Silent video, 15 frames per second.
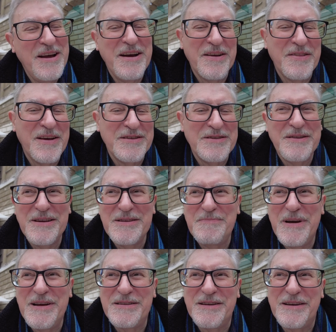Yeah, that's
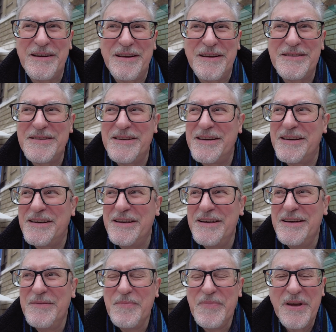basically
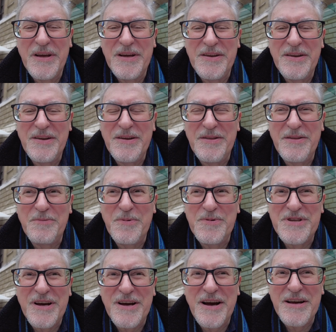it. There
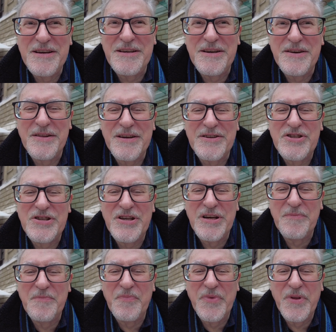was that idea that
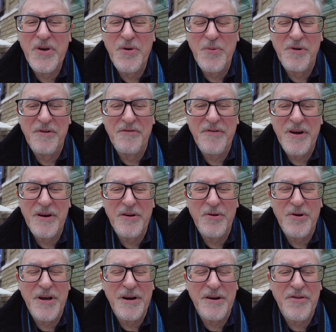you were in fact
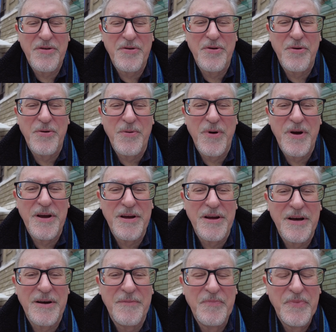looking through
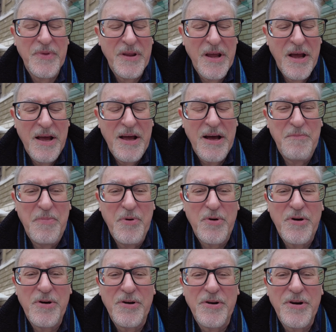a
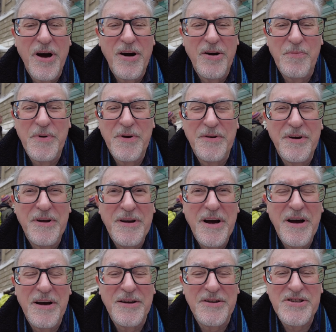book on open
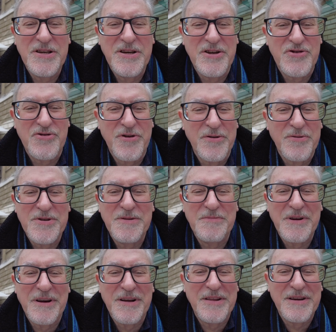heart surgery or
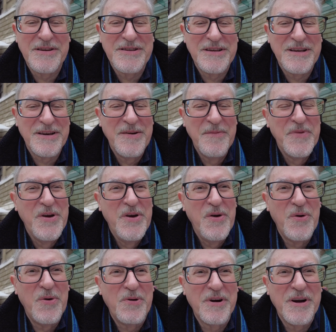something like that,
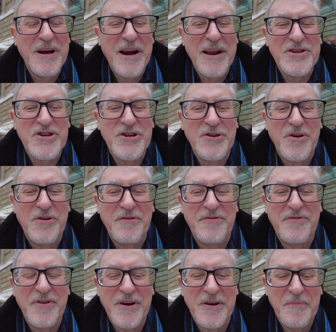or a collection of